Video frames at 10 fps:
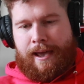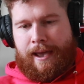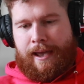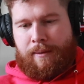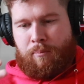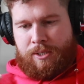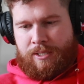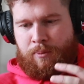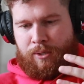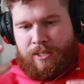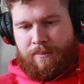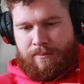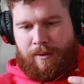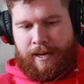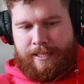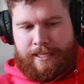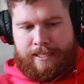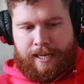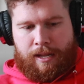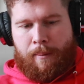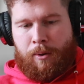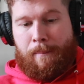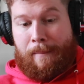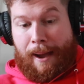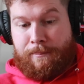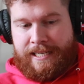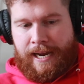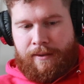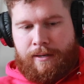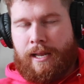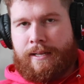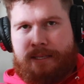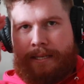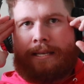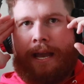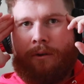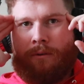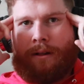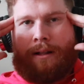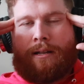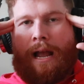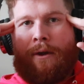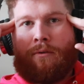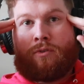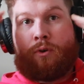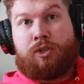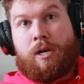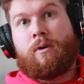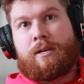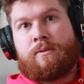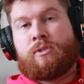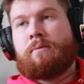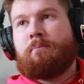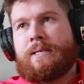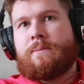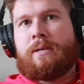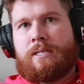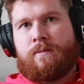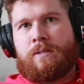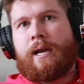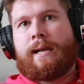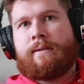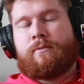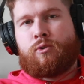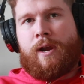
uh, puts putting some ideas together. I put a map together. Like, this is how out of touch I was. I was doing bits and pieces of cycling for